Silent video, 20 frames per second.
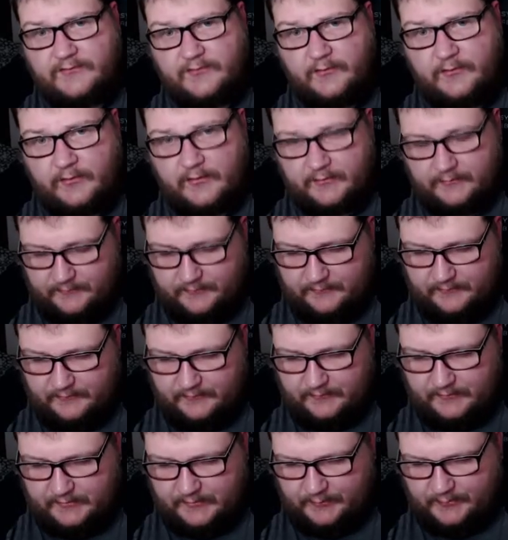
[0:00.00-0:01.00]
is good.
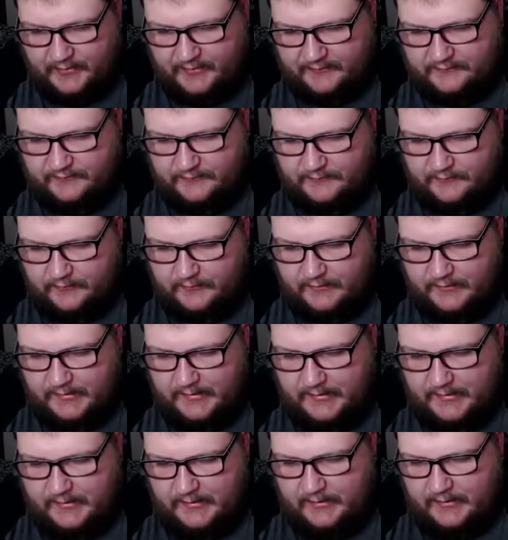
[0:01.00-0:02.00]
The box is good.
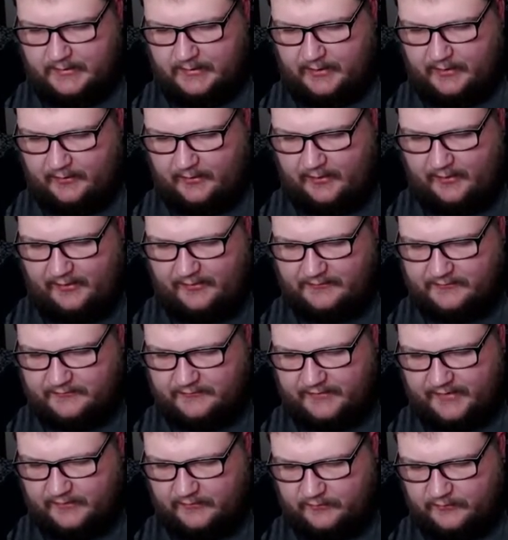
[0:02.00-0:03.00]
I have to
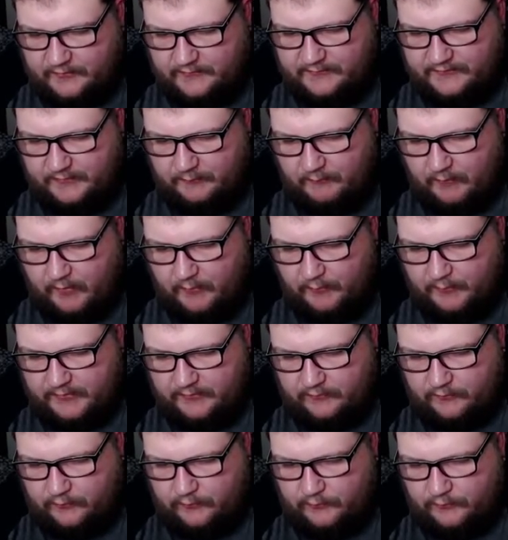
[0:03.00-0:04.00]
take a look, see what we
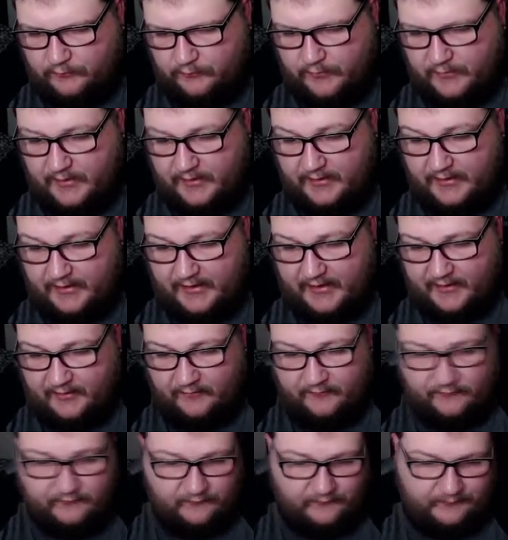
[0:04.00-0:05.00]
do and do not
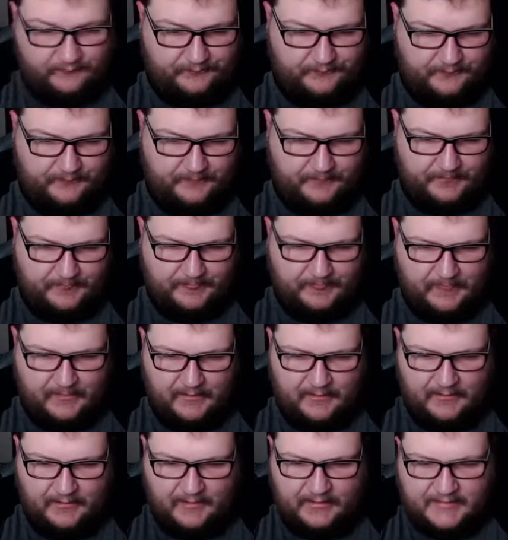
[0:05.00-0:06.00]
have.
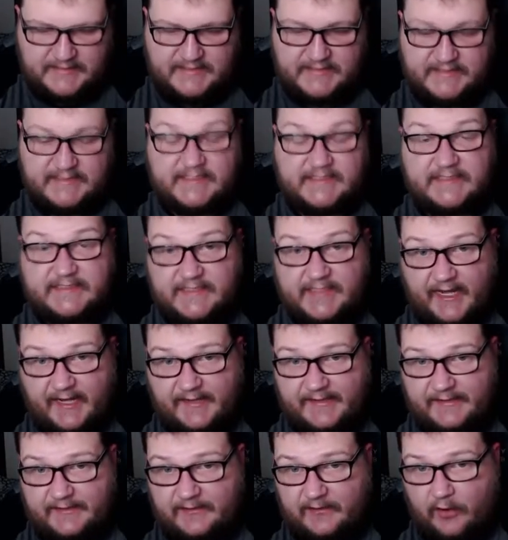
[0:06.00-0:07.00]
It's just
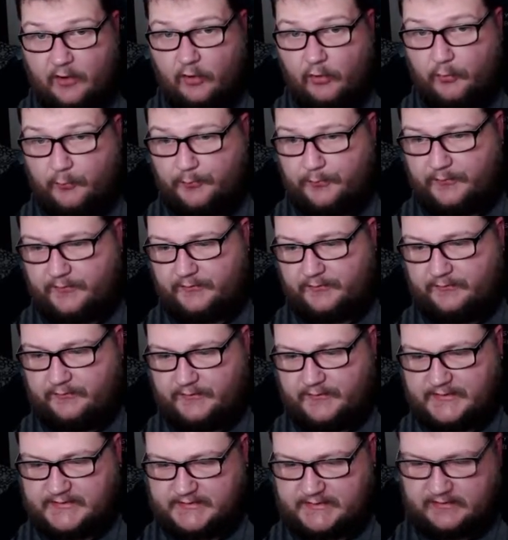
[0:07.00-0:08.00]
exciting to open
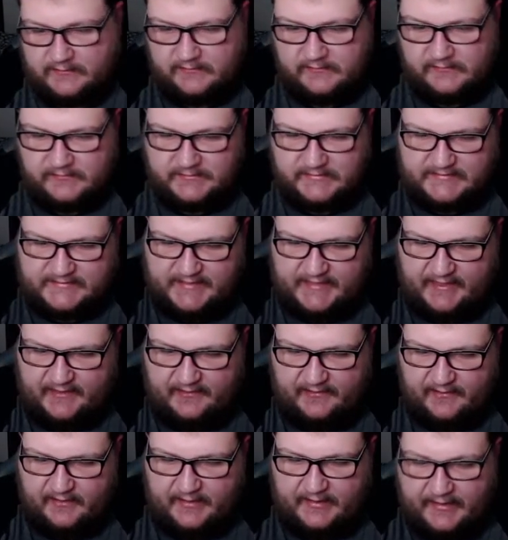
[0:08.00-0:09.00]
this
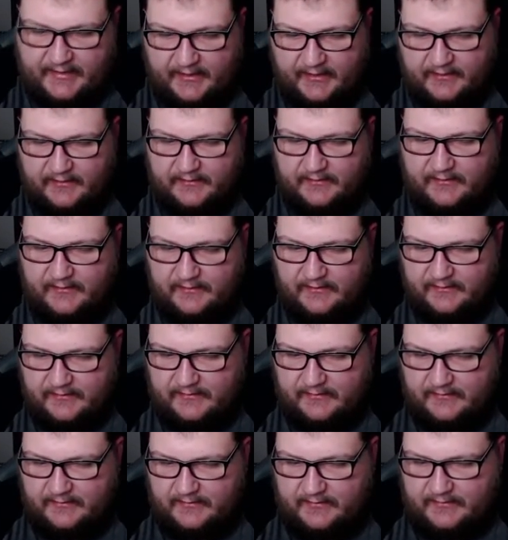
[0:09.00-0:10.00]
set again.
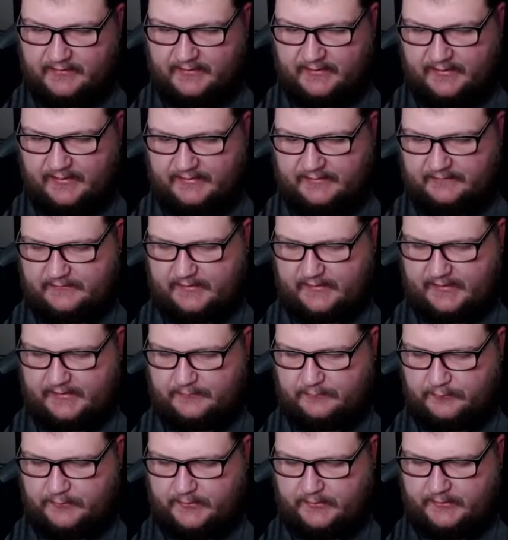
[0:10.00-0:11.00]
Again, I, I
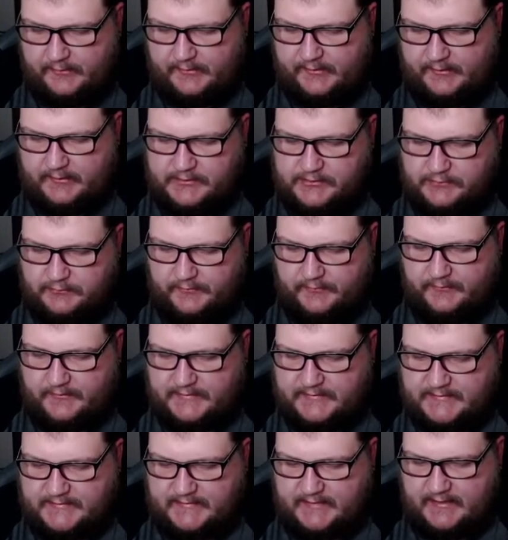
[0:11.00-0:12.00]
really enjoy
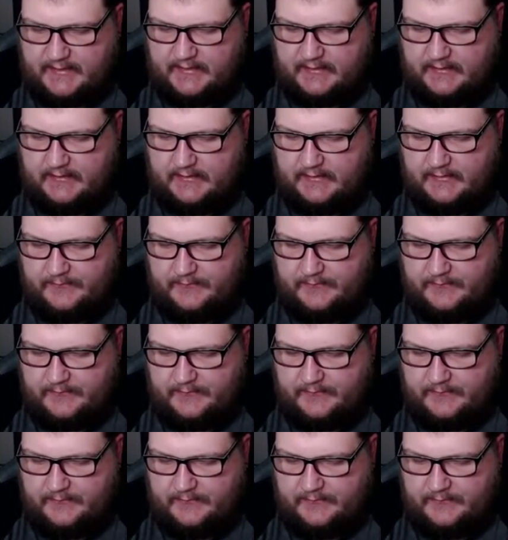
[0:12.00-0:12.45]
this set.